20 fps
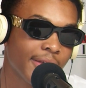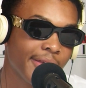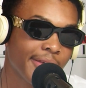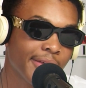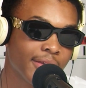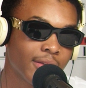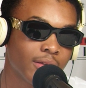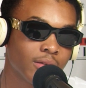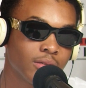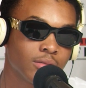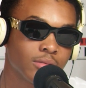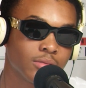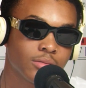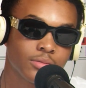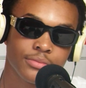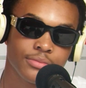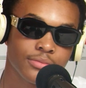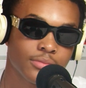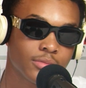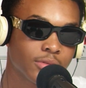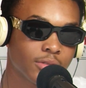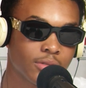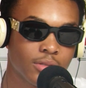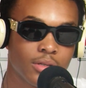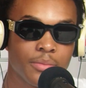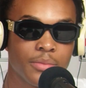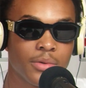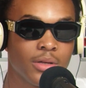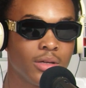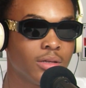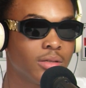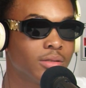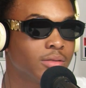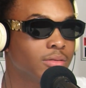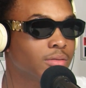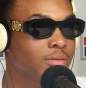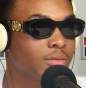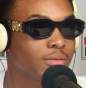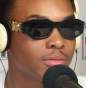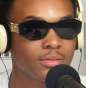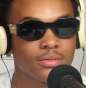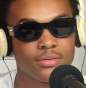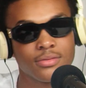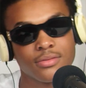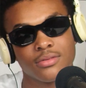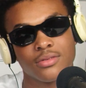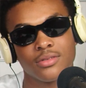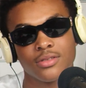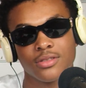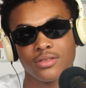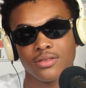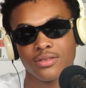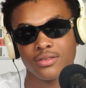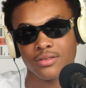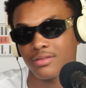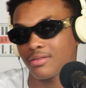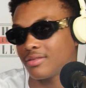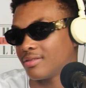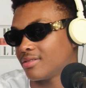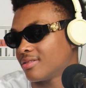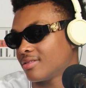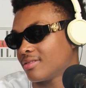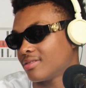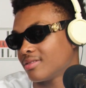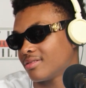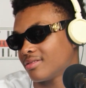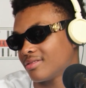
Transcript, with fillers: and you know mean. I'm